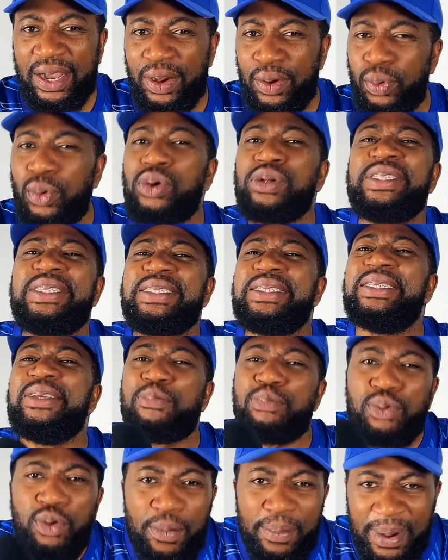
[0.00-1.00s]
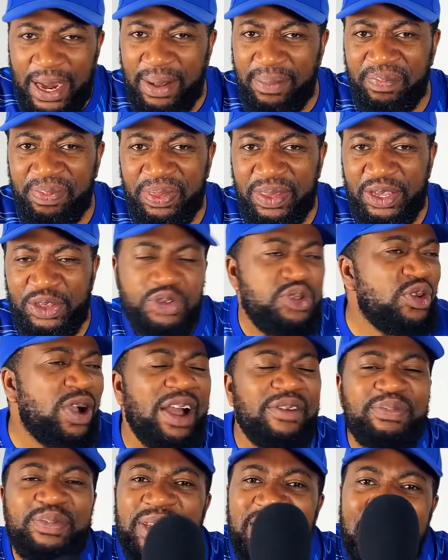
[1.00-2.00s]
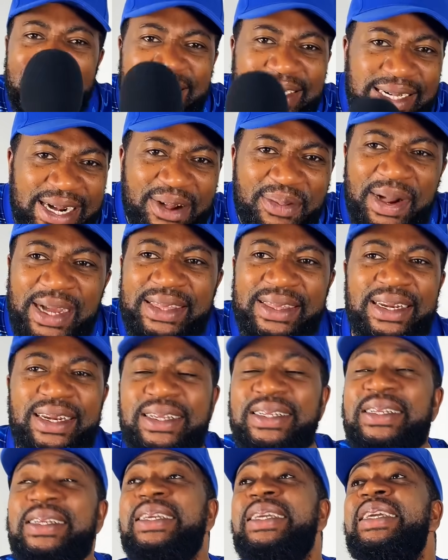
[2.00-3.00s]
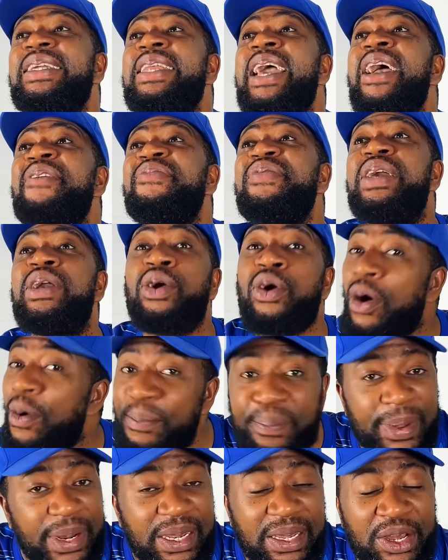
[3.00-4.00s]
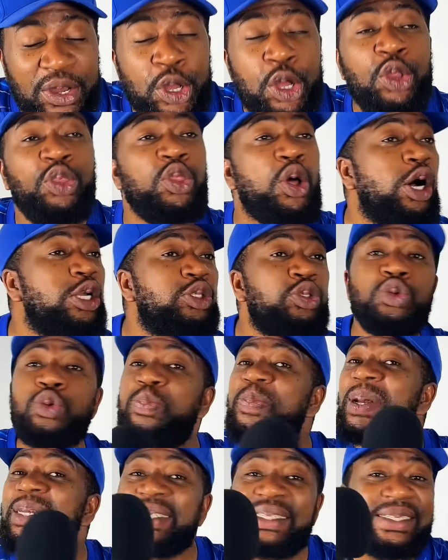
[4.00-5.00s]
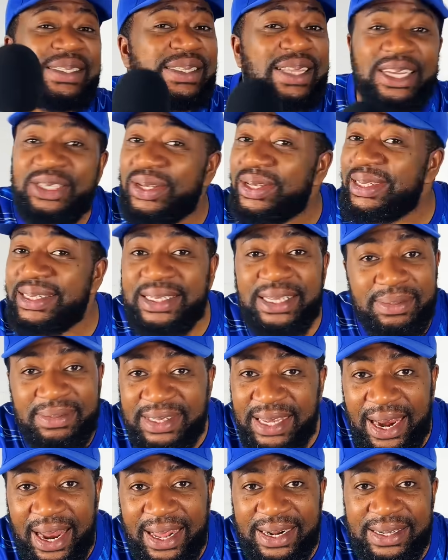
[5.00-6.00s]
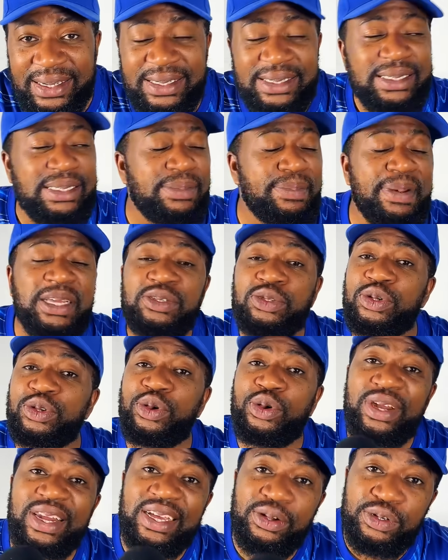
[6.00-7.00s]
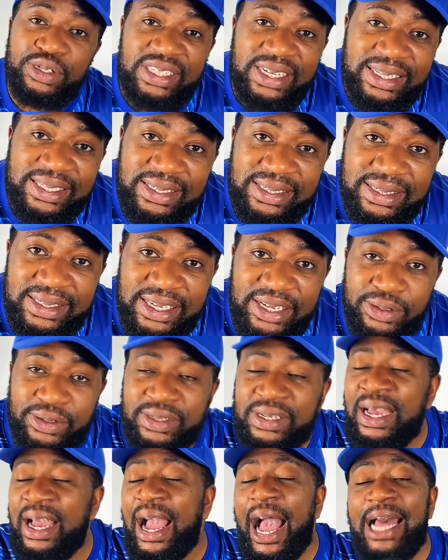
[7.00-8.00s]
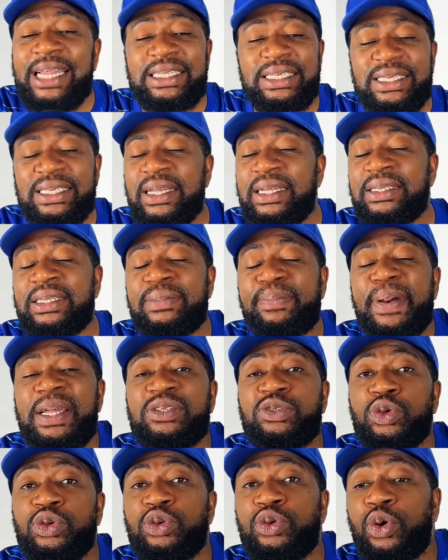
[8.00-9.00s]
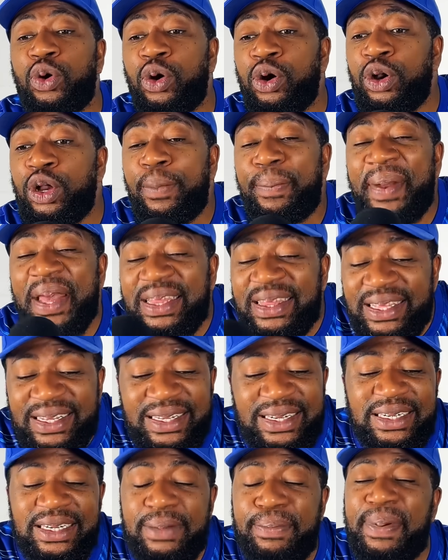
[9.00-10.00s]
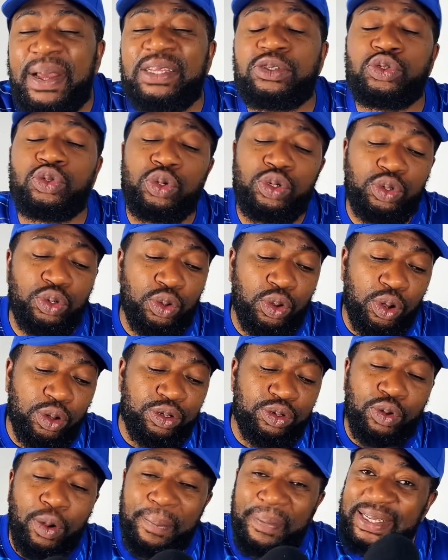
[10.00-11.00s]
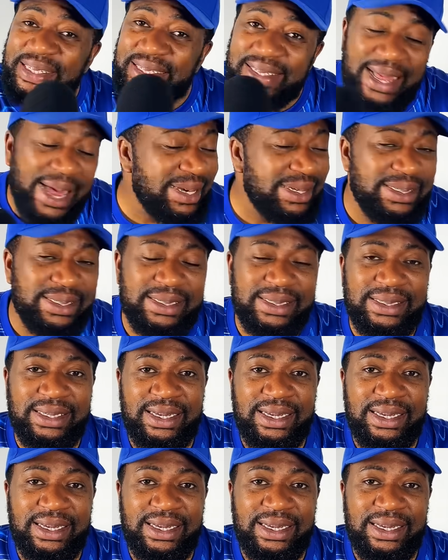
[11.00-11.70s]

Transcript: What is the problem? You have been at Real Madrid. In every company, no 2 persons stays on the same salary. It depends on your negotiating skills. And it depends on your pedigree. Depends on your personality.